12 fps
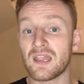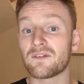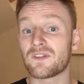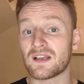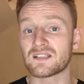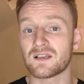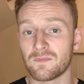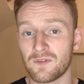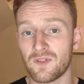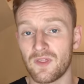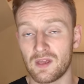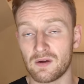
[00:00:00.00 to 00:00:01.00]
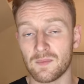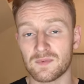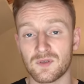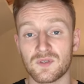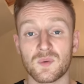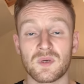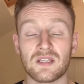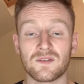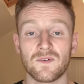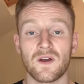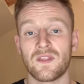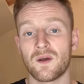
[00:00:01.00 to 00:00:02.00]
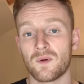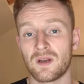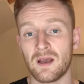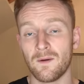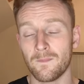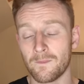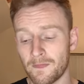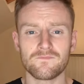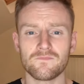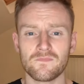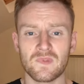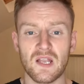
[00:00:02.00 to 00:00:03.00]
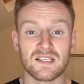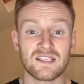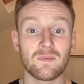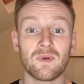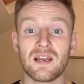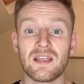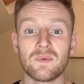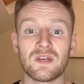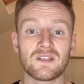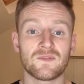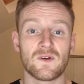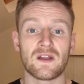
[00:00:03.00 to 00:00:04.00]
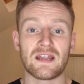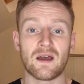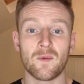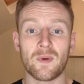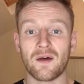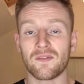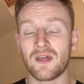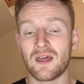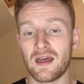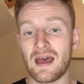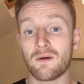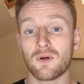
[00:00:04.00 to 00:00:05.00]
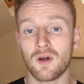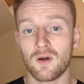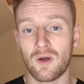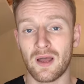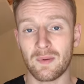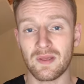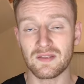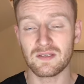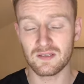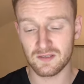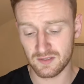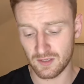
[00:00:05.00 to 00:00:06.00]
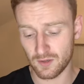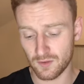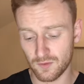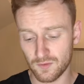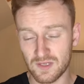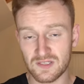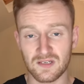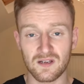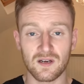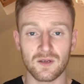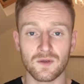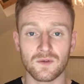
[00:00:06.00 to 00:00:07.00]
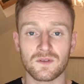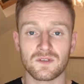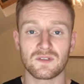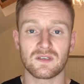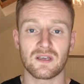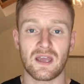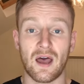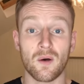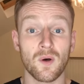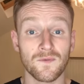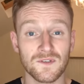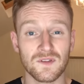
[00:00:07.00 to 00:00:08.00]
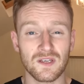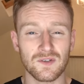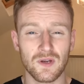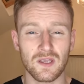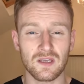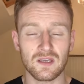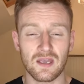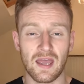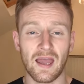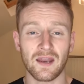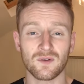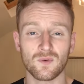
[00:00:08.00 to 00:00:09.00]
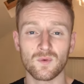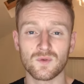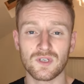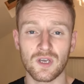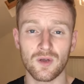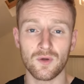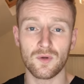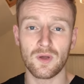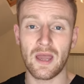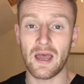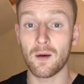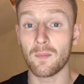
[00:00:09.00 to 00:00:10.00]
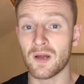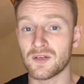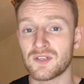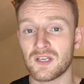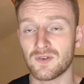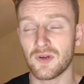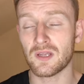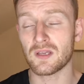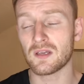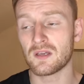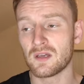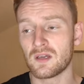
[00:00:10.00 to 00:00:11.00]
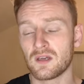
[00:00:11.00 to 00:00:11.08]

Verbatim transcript: if that's something that they're up to. So we need to find that one out. Similarly, we need to find out about their alcohol habits. So, this includes how often they drink and also how much they drink,